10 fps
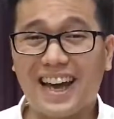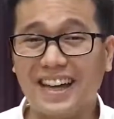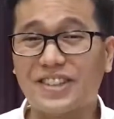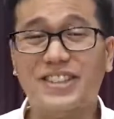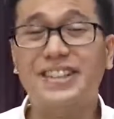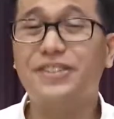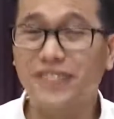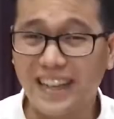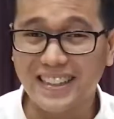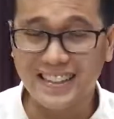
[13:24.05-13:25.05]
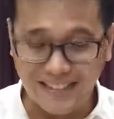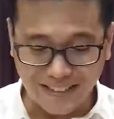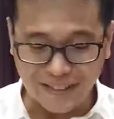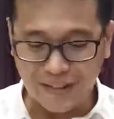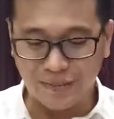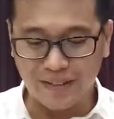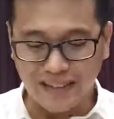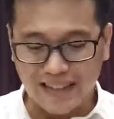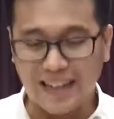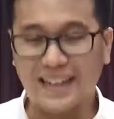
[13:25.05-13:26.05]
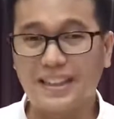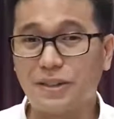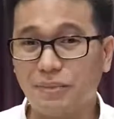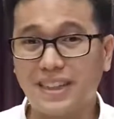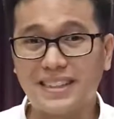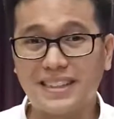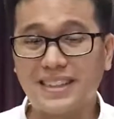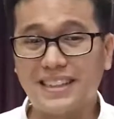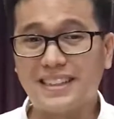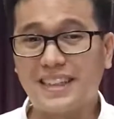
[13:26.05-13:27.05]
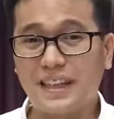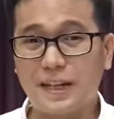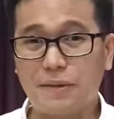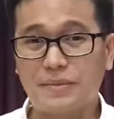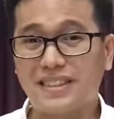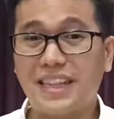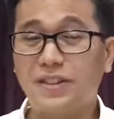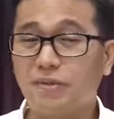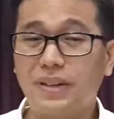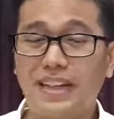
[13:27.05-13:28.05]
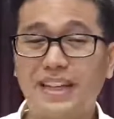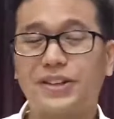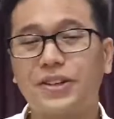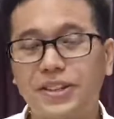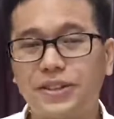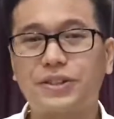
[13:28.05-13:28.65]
actually defines this term and it means the um, state of being eternal.